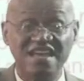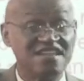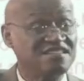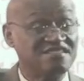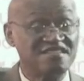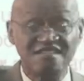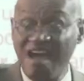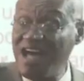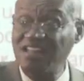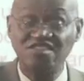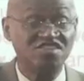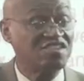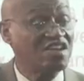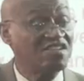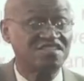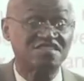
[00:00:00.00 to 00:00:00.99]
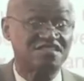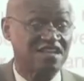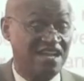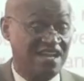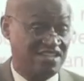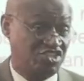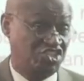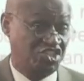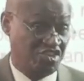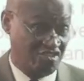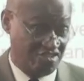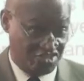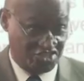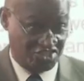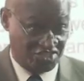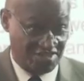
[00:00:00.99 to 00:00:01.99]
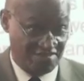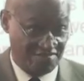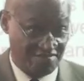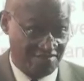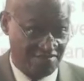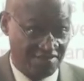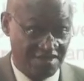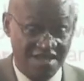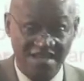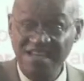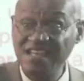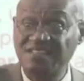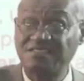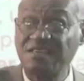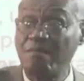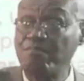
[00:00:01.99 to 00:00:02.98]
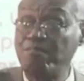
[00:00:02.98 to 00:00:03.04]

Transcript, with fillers: is not just a church. It's a